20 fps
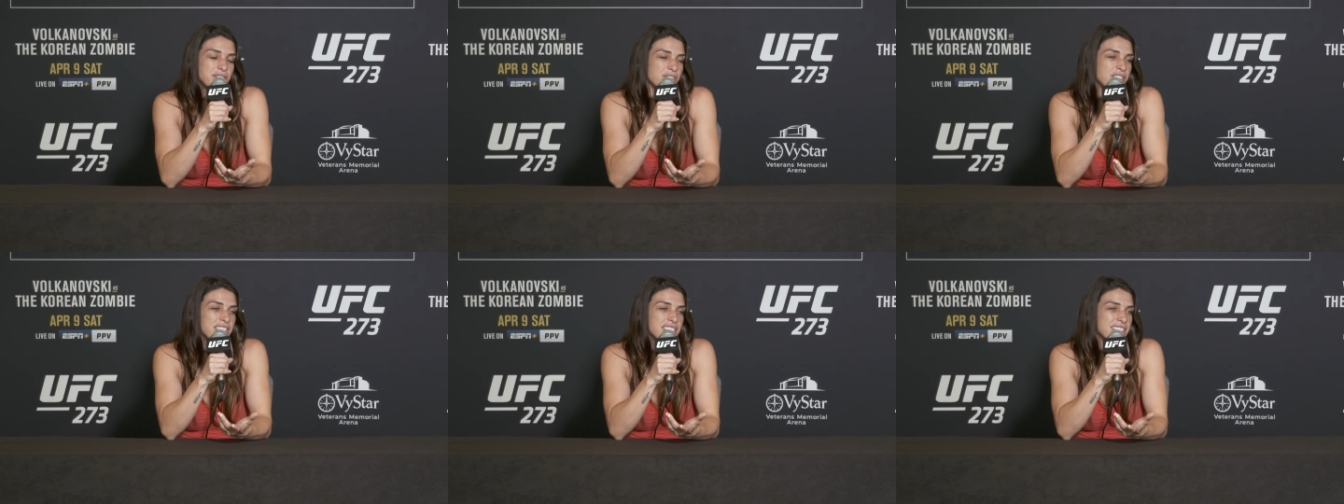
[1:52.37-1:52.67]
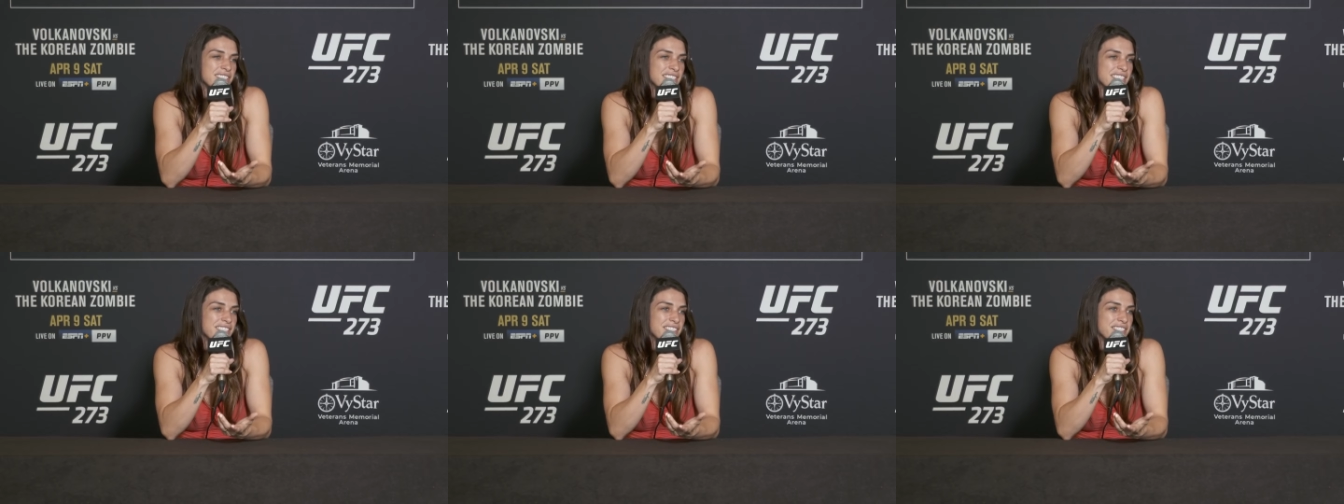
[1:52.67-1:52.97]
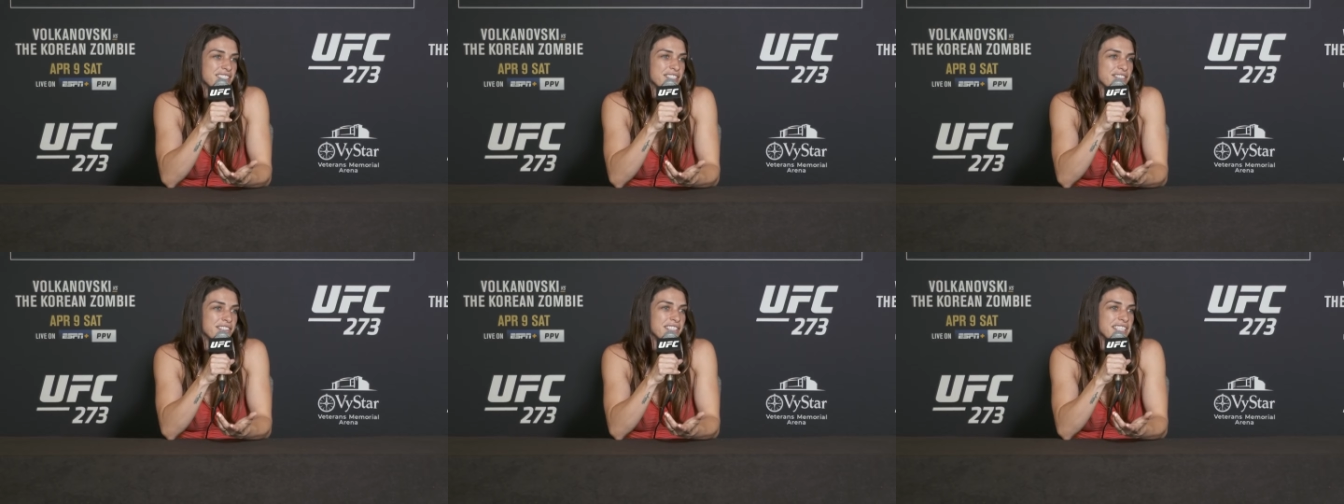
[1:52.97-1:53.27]

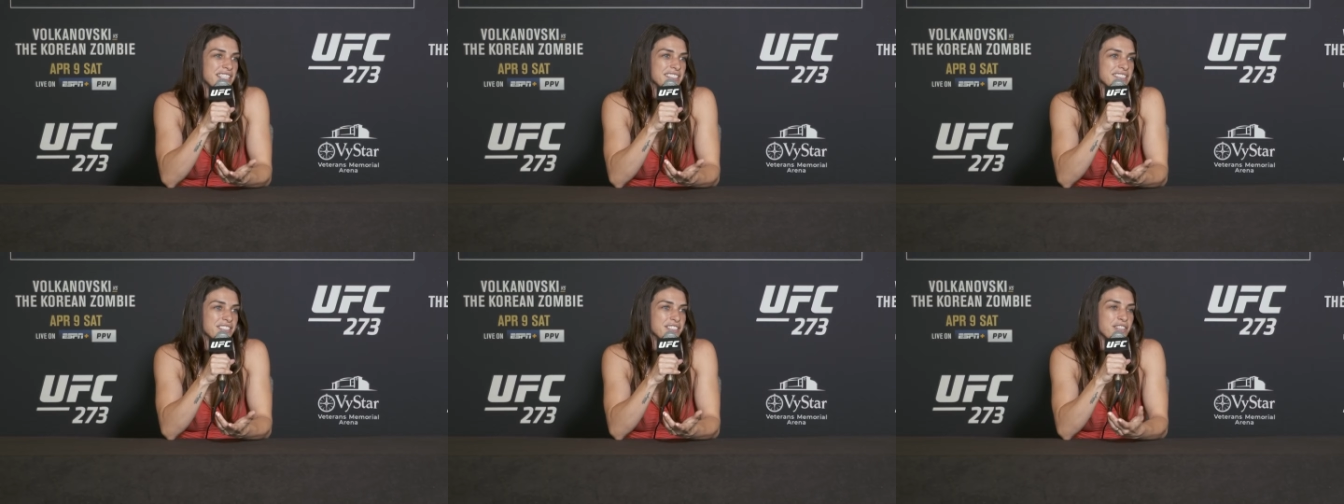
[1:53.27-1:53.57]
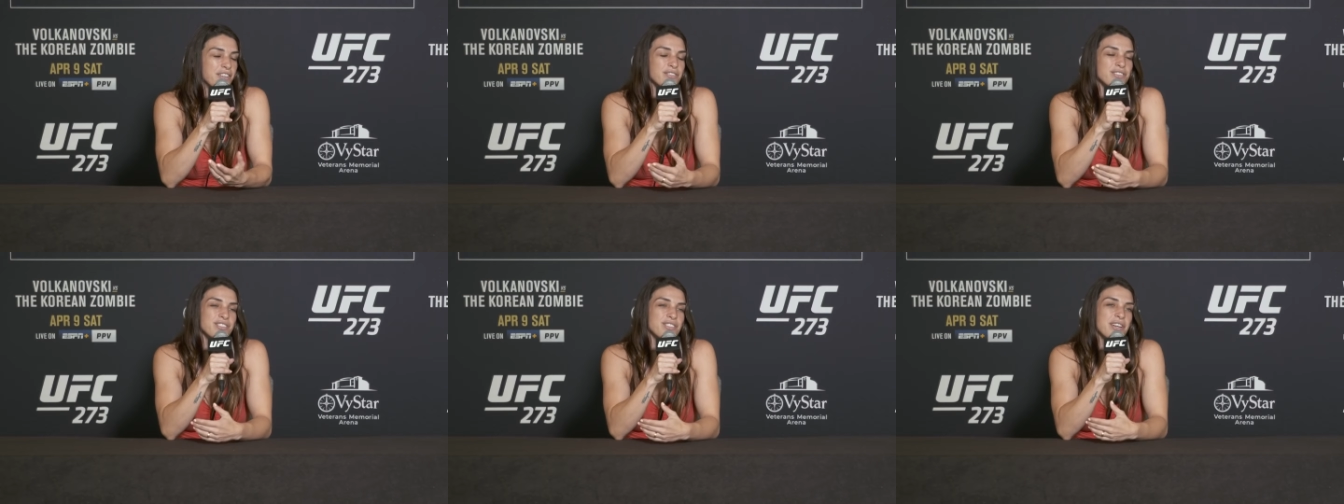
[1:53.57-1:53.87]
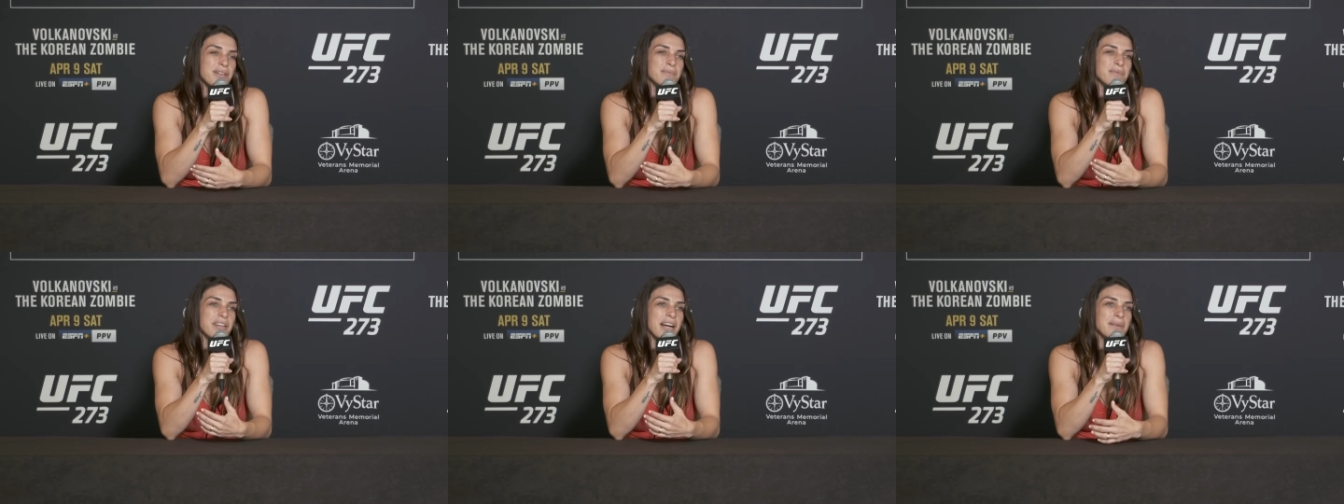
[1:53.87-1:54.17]
organization there is, you know, so
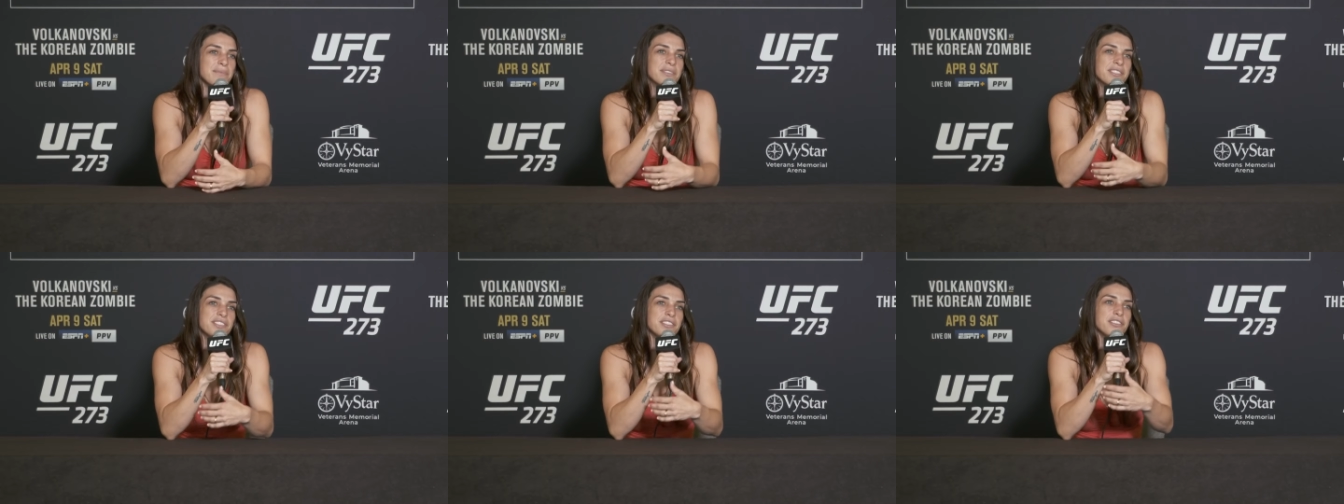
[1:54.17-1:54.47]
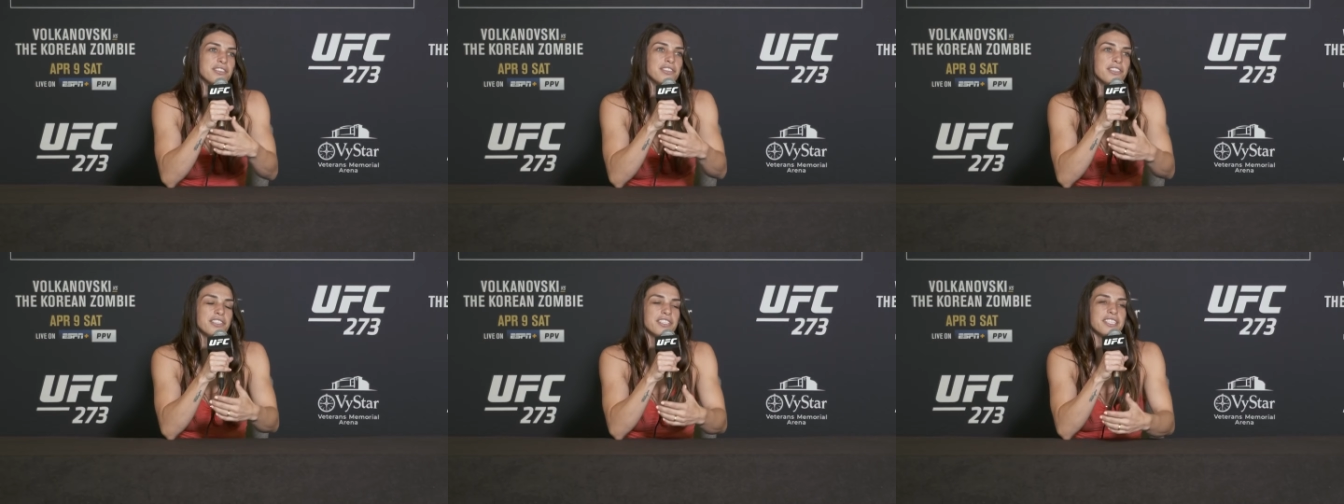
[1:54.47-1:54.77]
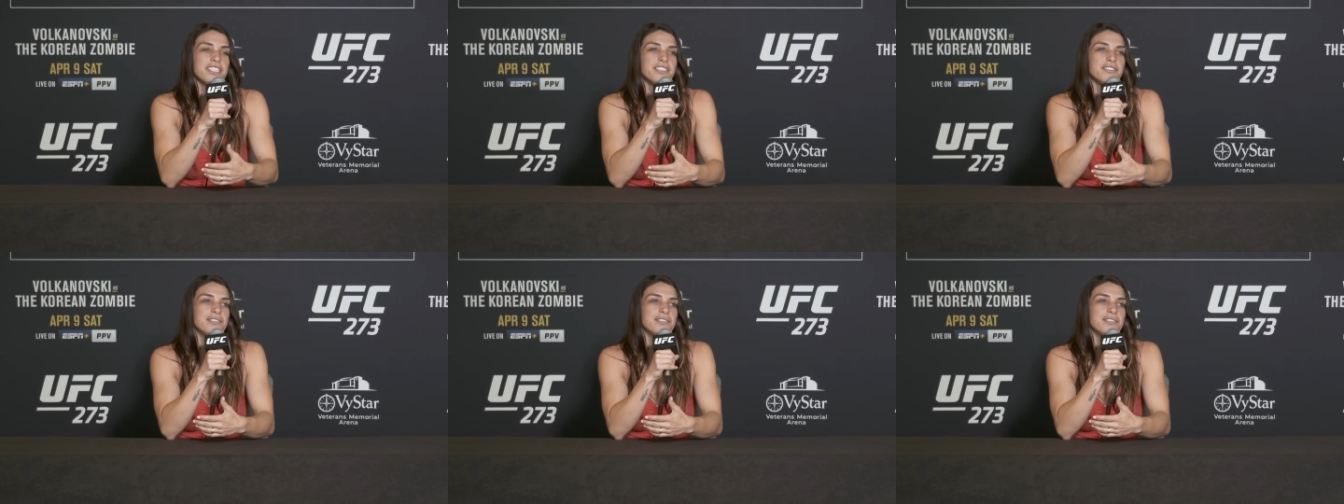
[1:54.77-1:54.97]
I'm I'm still learning.